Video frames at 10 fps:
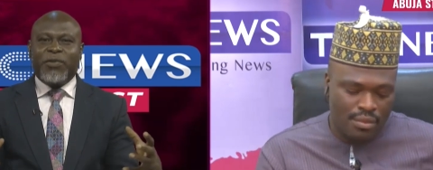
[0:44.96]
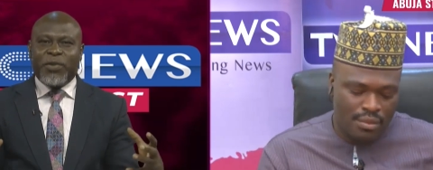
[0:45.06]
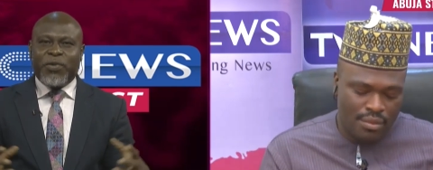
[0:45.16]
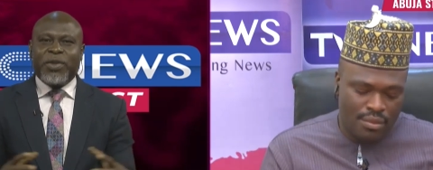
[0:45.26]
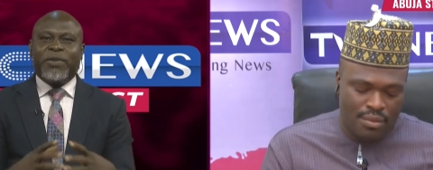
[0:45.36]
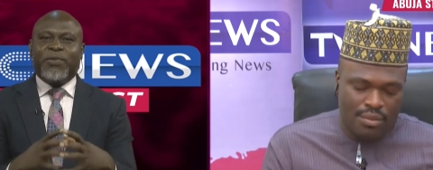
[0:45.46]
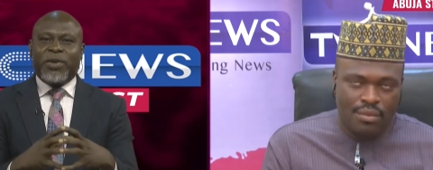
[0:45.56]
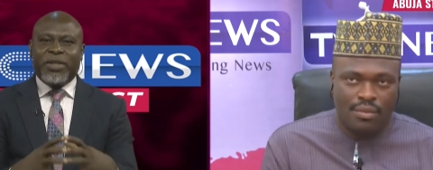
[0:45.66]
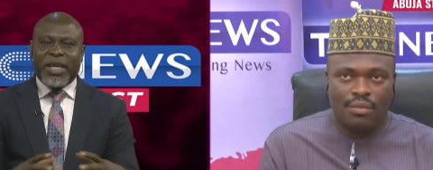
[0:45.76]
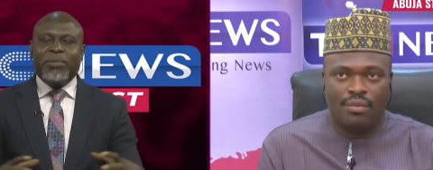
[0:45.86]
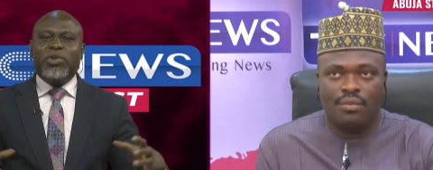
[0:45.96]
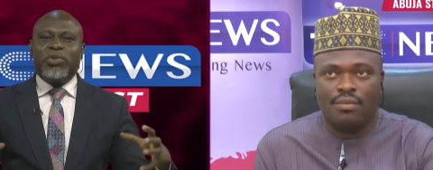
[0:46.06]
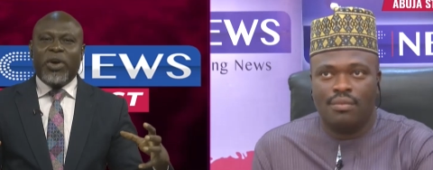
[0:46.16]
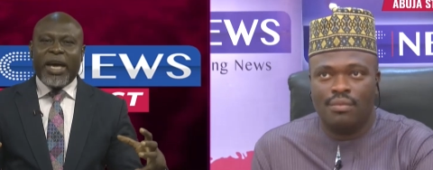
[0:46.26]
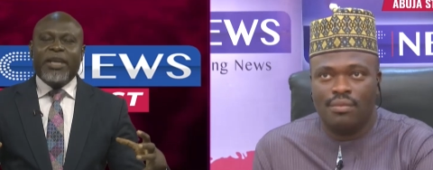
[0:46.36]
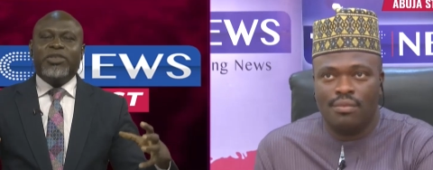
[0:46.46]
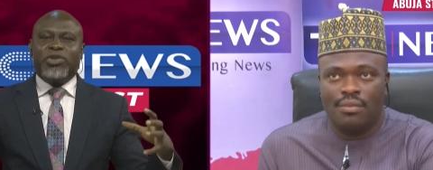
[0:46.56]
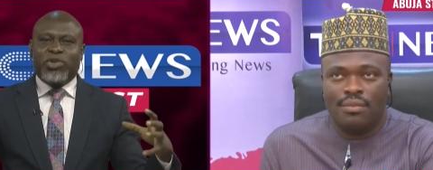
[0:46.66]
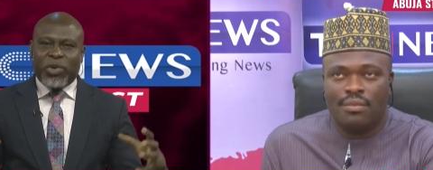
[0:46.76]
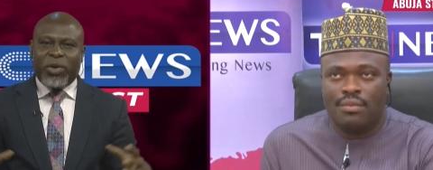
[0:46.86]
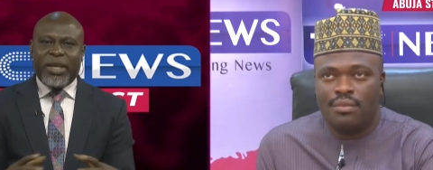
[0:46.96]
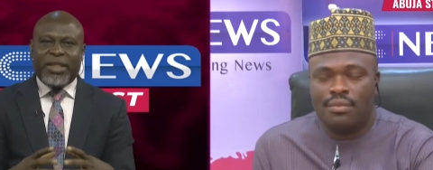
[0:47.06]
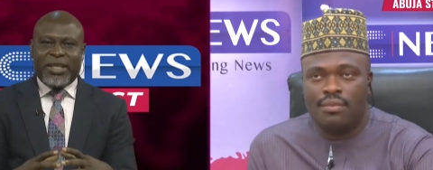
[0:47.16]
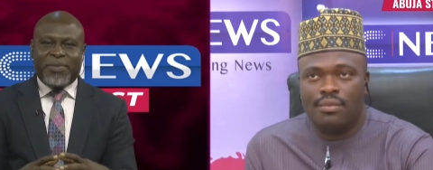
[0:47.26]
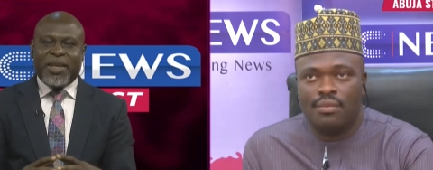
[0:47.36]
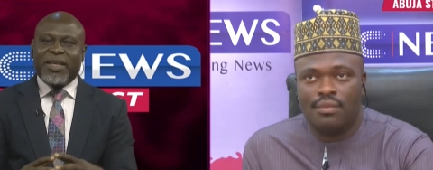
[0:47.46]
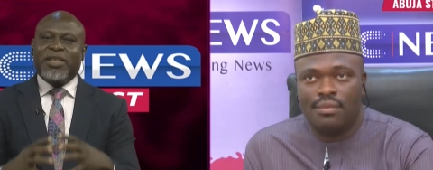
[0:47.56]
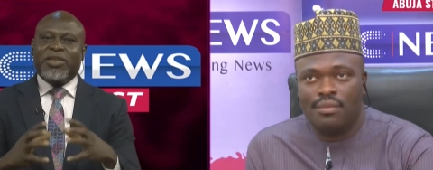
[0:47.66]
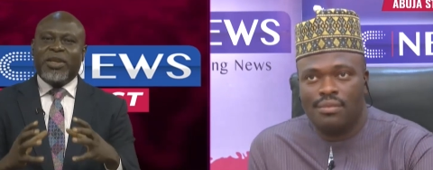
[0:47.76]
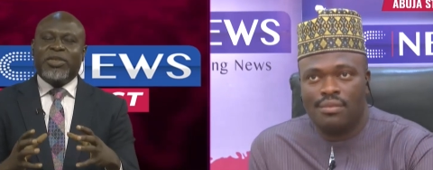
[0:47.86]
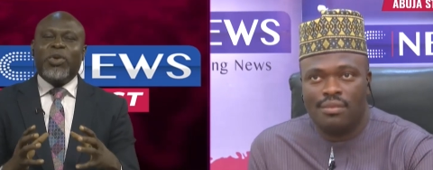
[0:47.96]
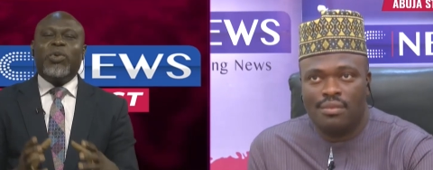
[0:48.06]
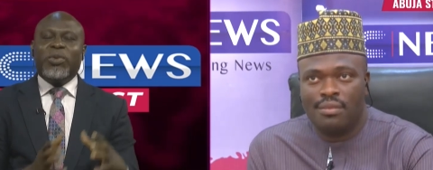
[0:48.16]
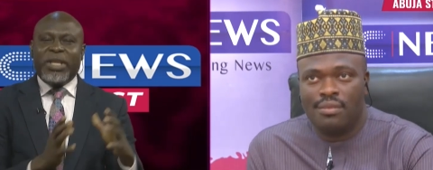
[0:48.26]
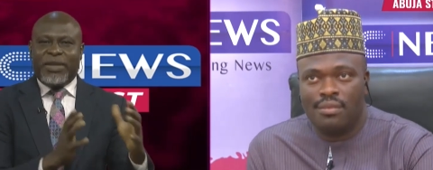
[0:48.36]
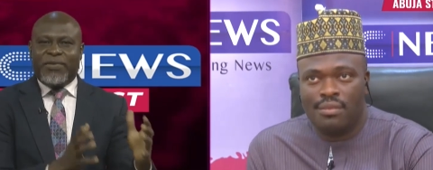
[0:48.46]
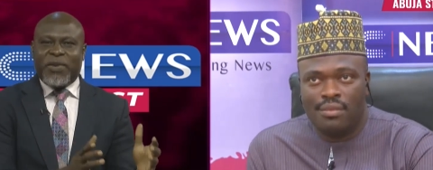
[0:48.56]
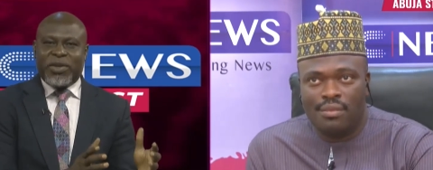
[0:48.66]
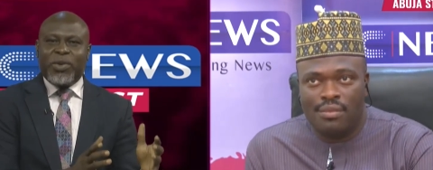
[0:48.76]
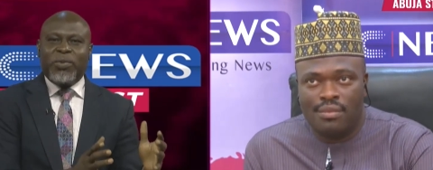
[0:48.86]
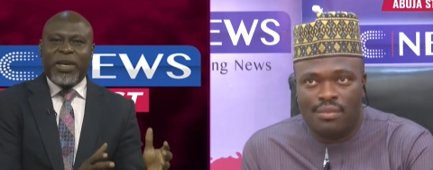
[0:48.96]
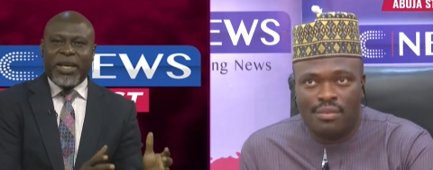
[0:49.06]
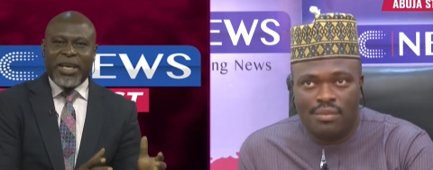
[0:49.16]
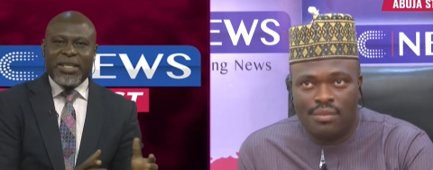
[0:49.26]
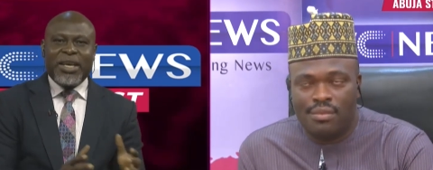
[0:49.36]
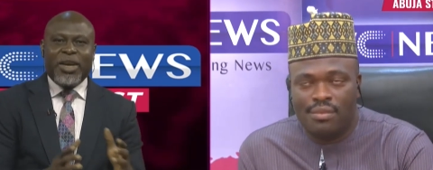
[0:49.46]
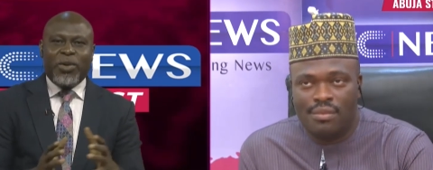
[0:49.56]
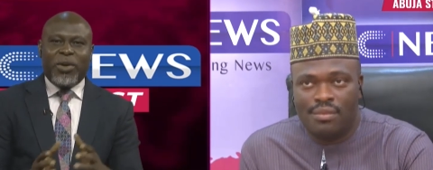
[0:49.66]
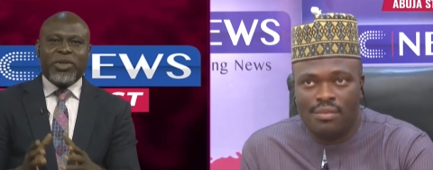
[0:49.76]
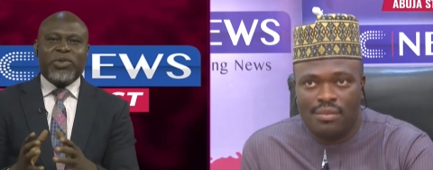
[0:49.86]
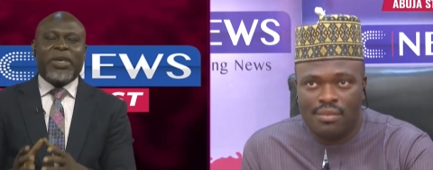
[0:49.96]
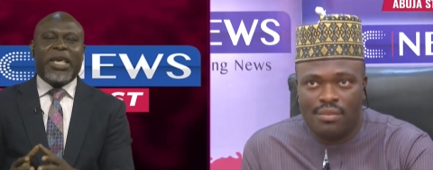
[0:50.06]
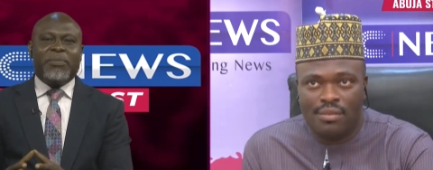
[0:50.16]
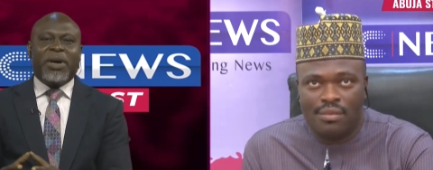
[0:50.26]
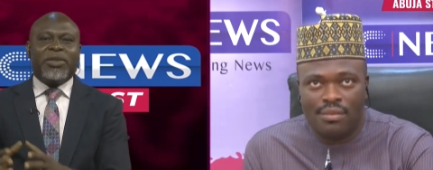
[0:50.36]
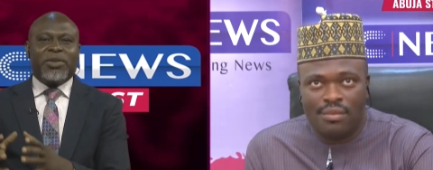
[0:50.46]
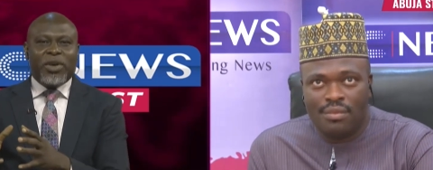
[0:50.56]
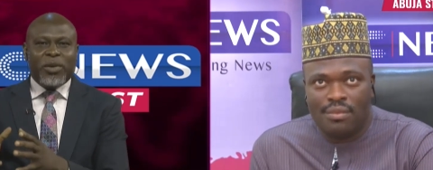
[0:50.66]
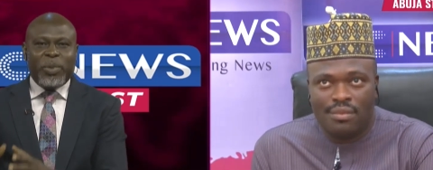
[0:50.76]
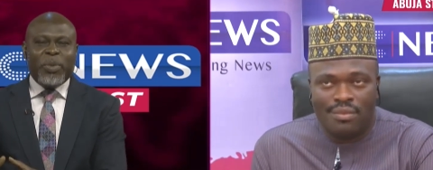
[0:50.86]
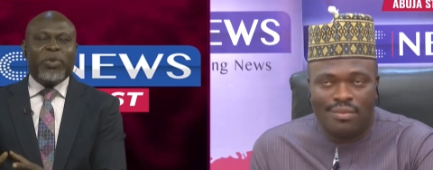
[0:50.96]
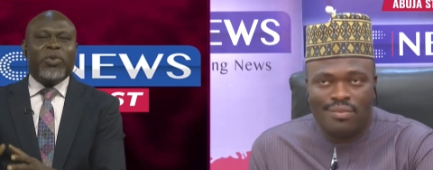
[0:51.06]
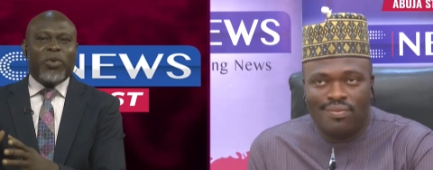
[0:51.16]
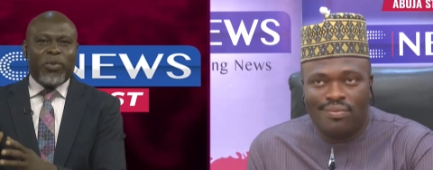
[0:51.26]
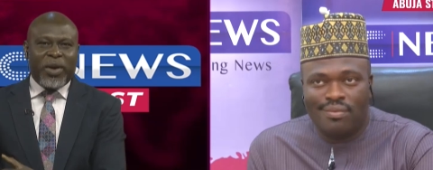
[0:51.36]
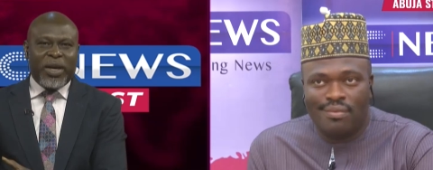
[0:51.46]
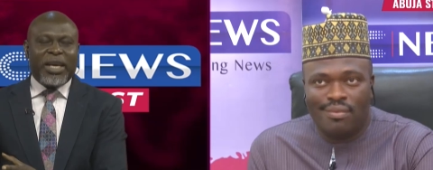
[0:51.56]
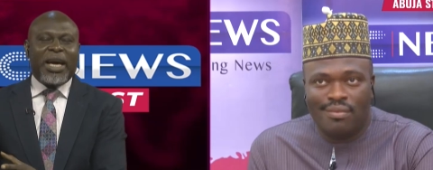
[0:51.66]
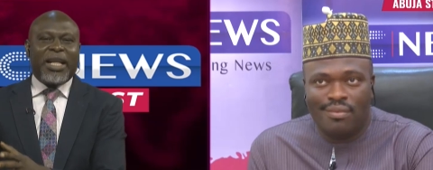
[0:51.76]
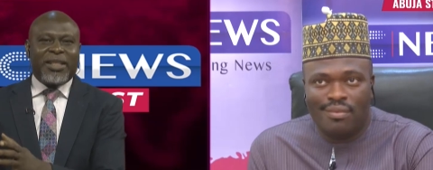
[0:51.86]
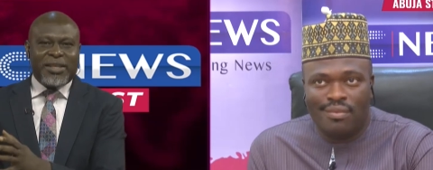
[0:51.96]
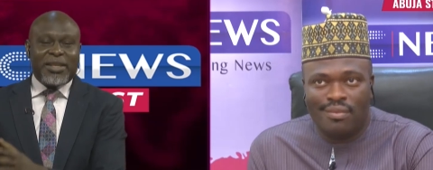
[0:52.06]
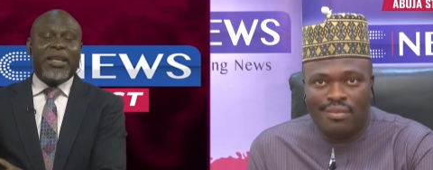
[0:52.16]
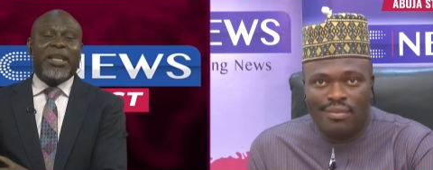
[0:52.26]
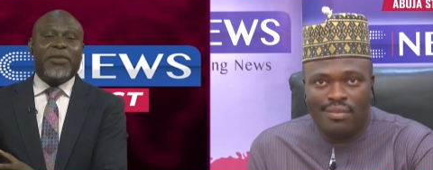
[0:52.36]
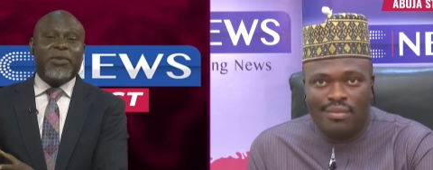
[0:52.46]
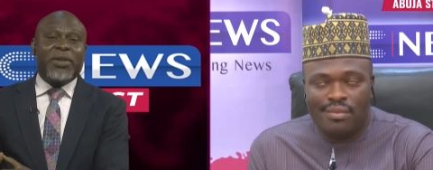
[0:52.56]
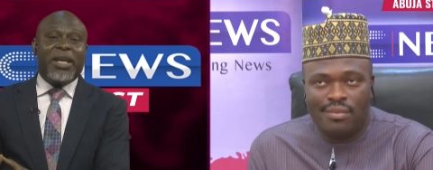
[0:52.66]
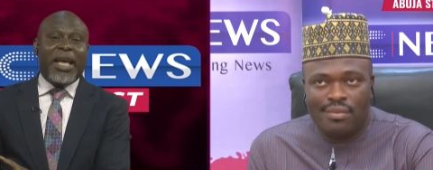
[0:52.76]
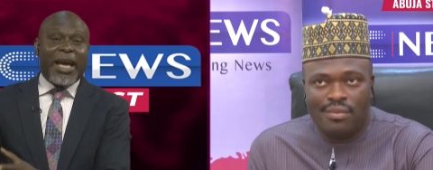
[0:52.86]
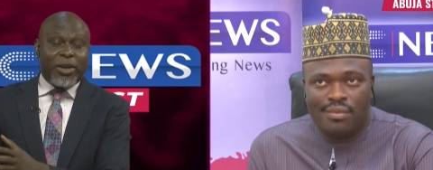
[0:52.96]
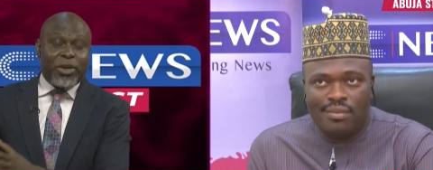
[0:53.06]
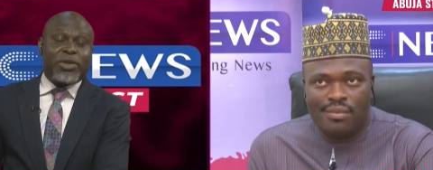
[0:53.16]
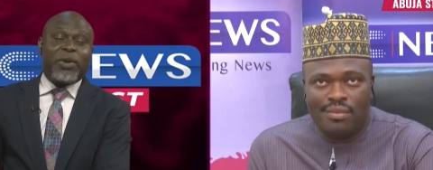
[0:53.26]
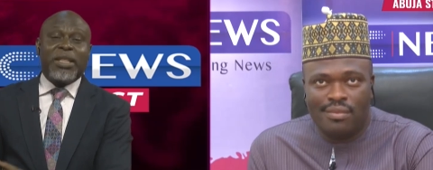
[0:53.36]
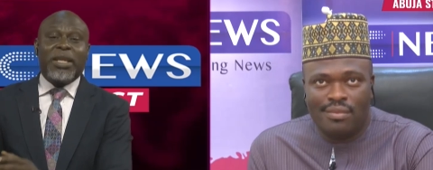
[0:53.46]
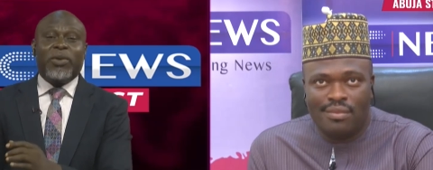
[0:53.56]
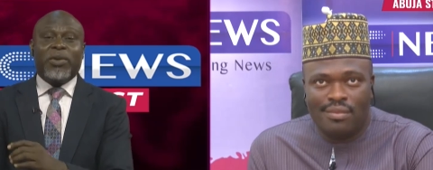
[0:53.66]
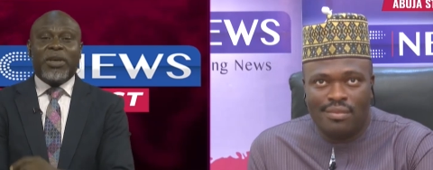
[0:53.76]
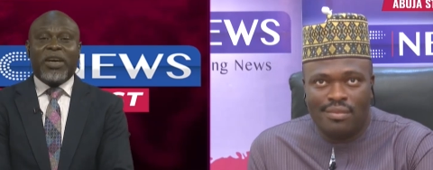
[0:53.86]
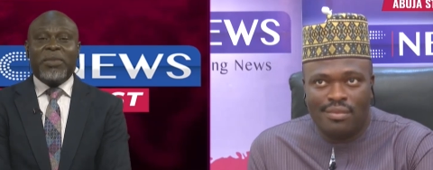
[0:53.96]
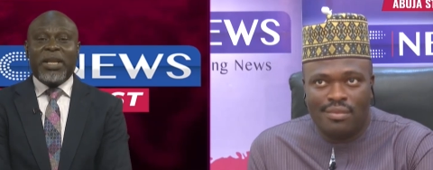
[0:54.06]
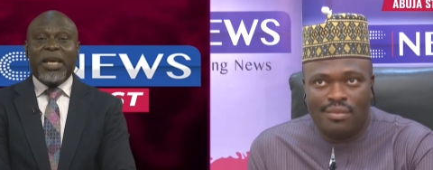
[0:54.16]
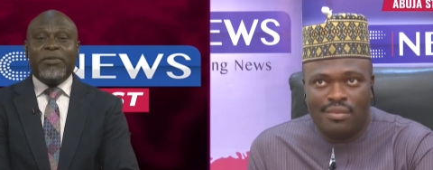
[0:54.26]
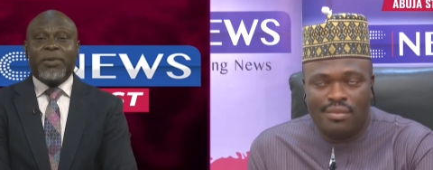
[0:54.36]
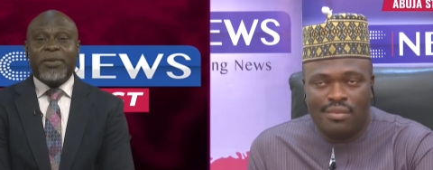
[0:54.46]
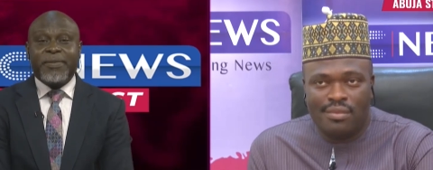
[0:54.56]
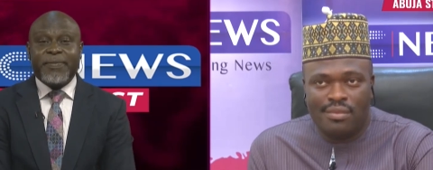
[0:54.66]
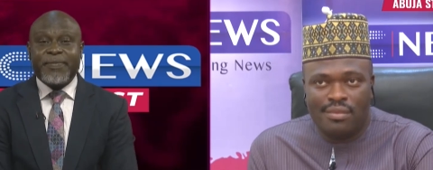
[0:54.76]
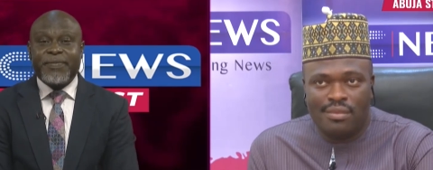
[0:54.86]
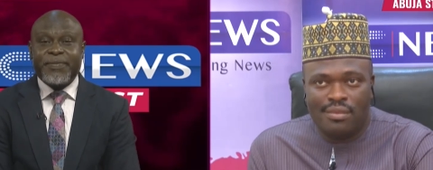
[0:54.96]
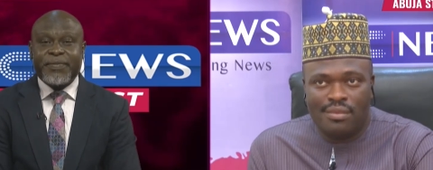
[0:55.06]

Speaker 1: uh, for, for, for them to enjoy this. Because it's not only federal workers, we're also talking about people who work at the state level and also at the local government level?